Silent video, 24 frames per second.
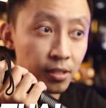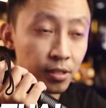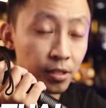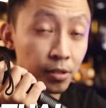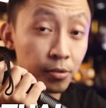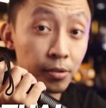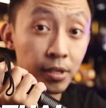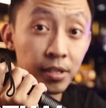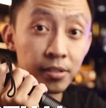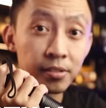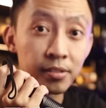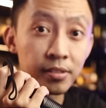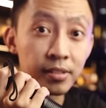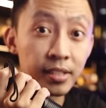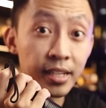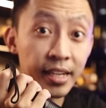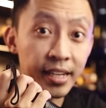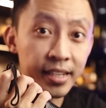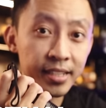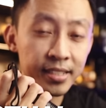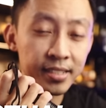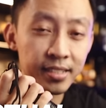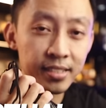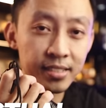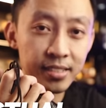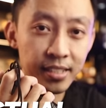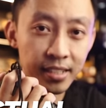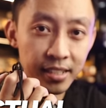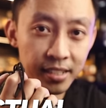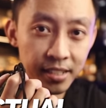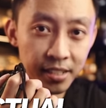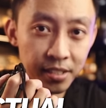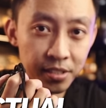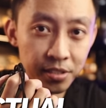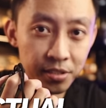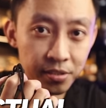around 9
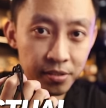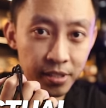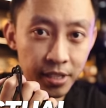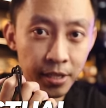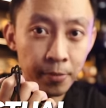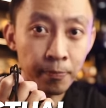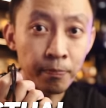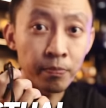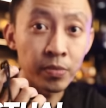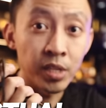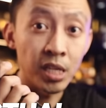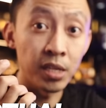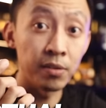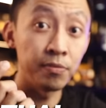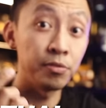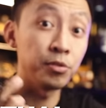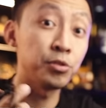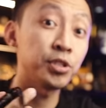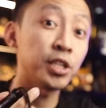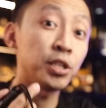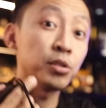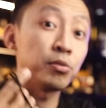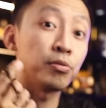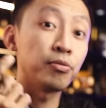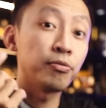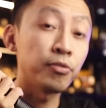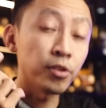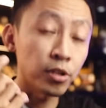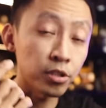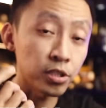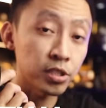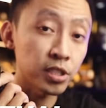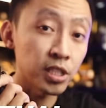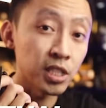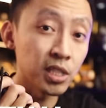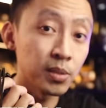seconds, right? And if you try to
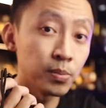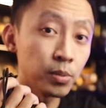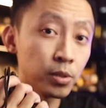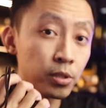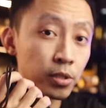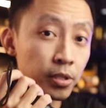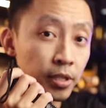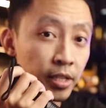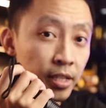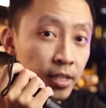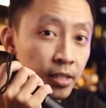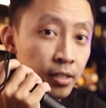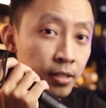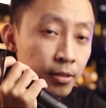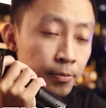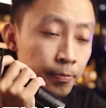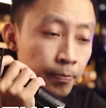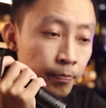force turbo again,